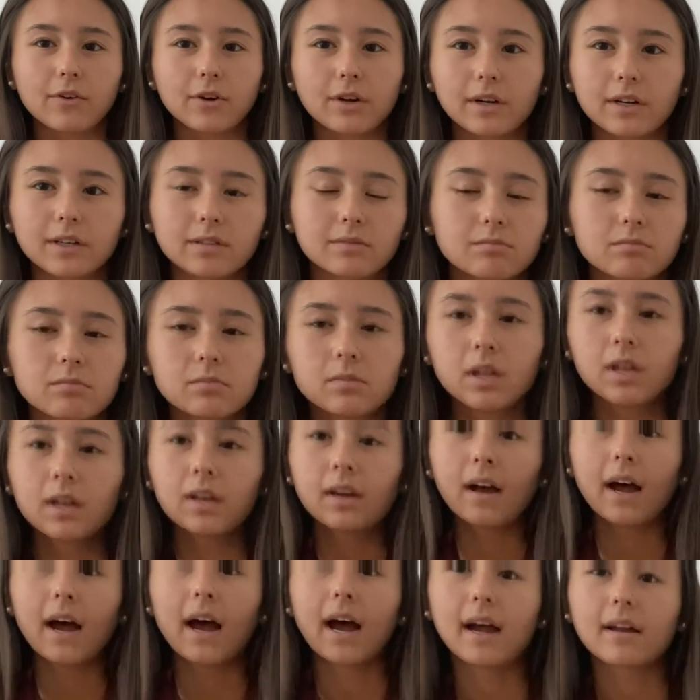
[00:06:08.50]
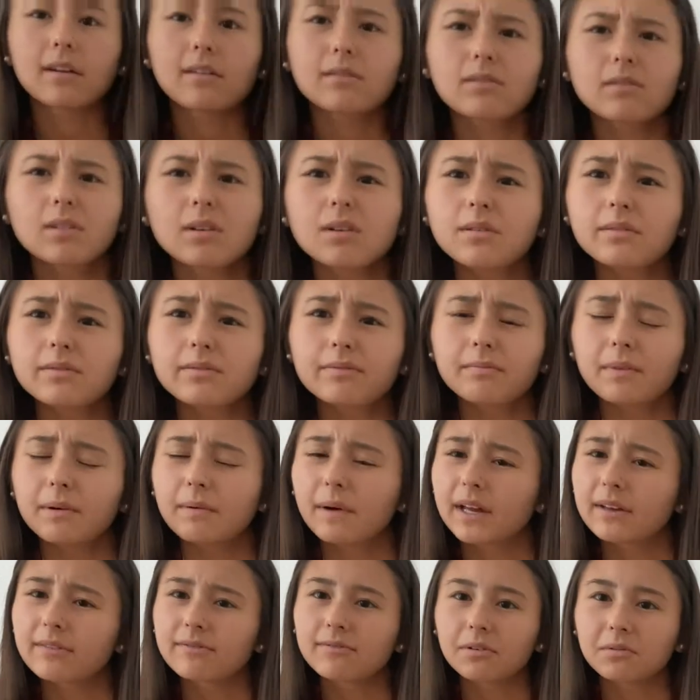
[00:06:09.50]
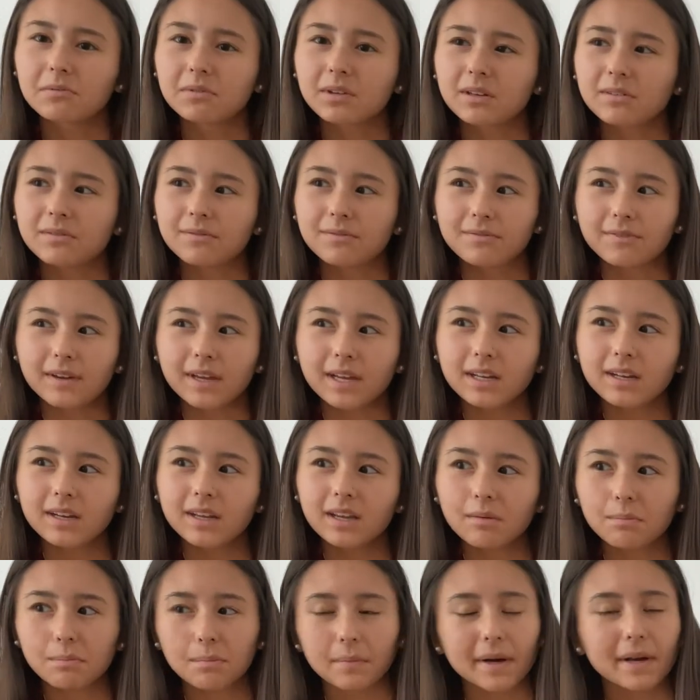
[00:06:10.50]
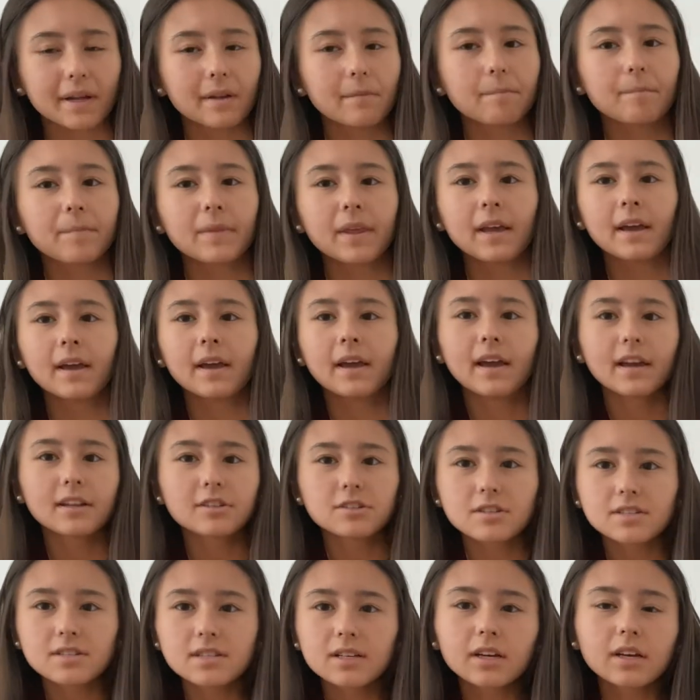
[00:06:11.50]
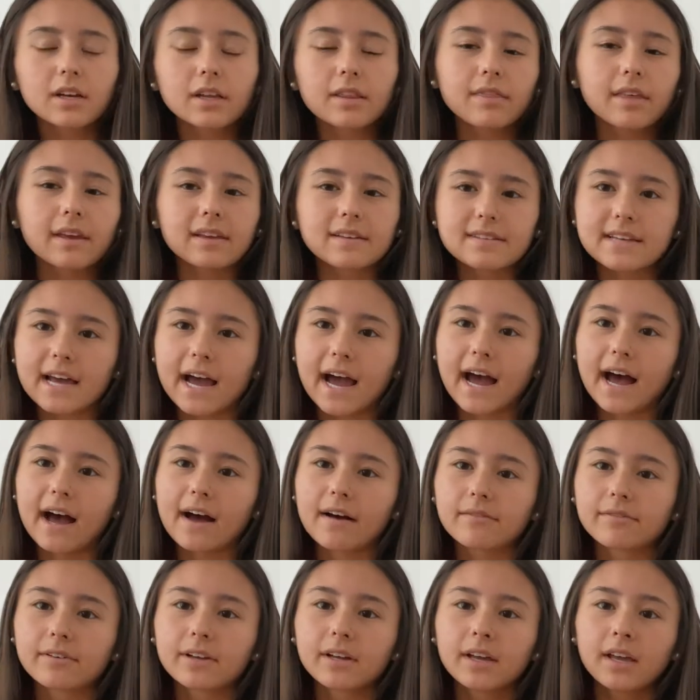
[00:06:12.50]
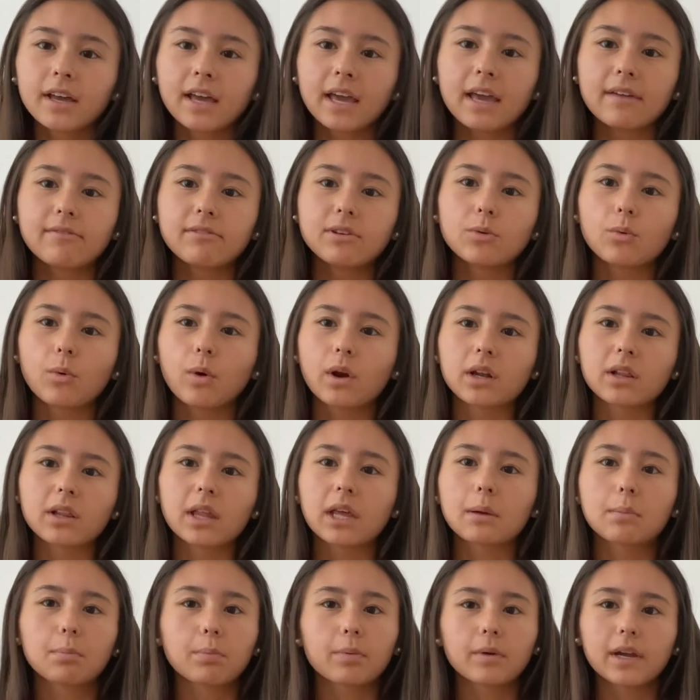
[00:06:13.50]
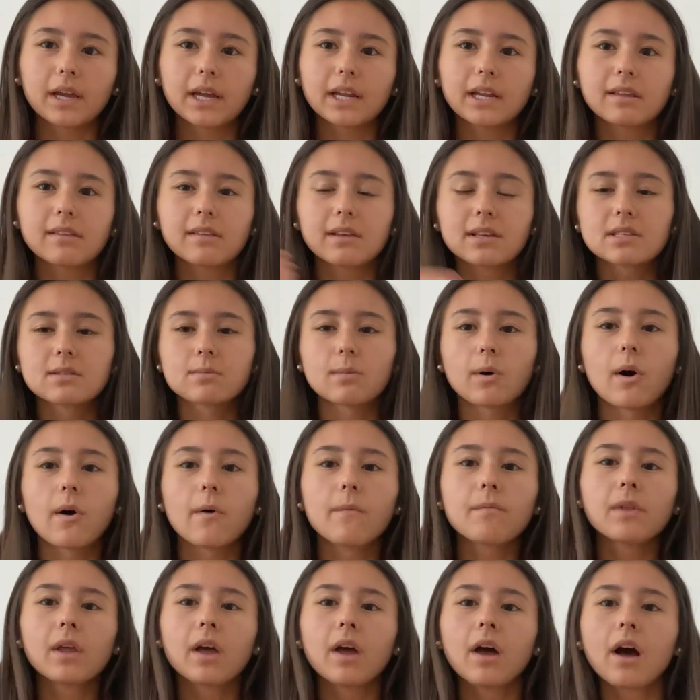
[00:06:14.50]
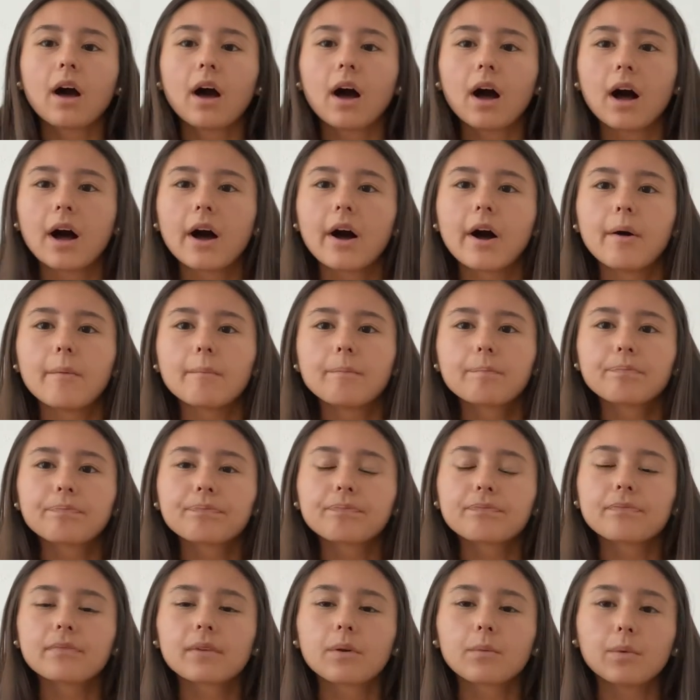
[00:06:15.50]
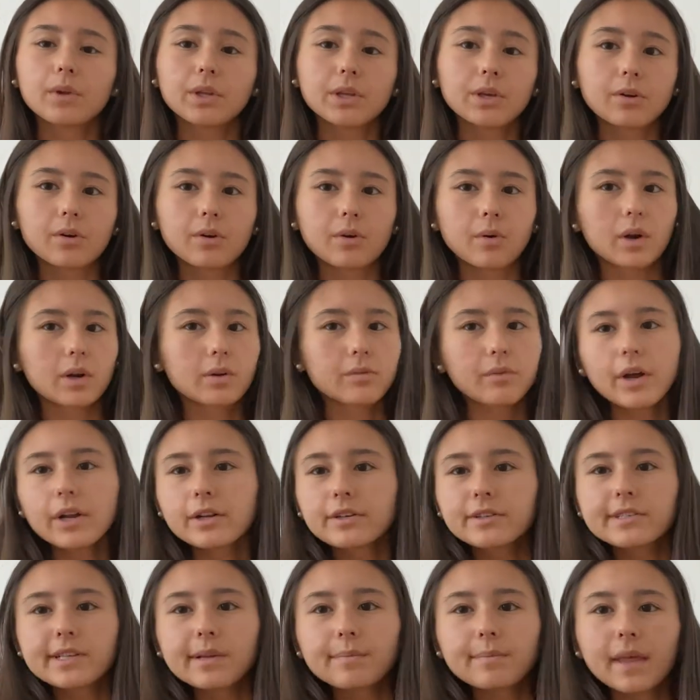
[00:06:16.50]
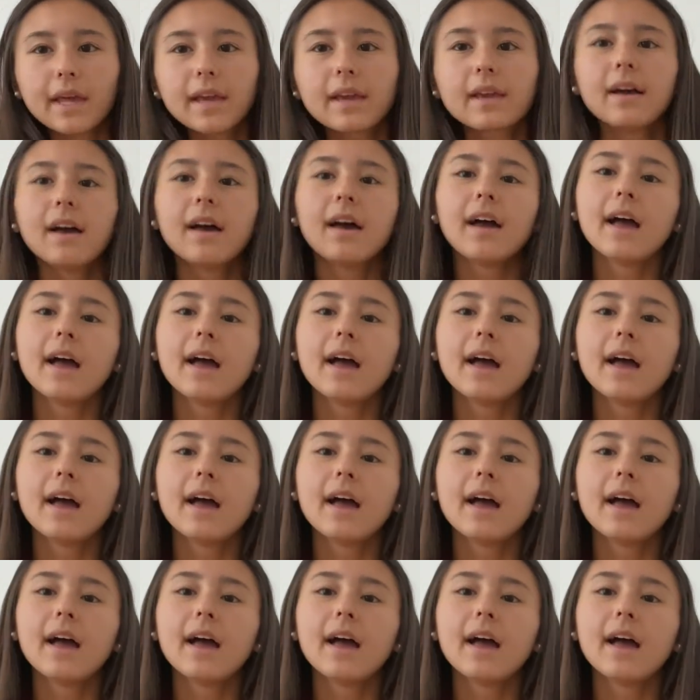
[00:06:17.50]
or I don't know if my phone can fit in it, but it's just a good thing to have if you want to like bring anything small um, when you go on a run or something.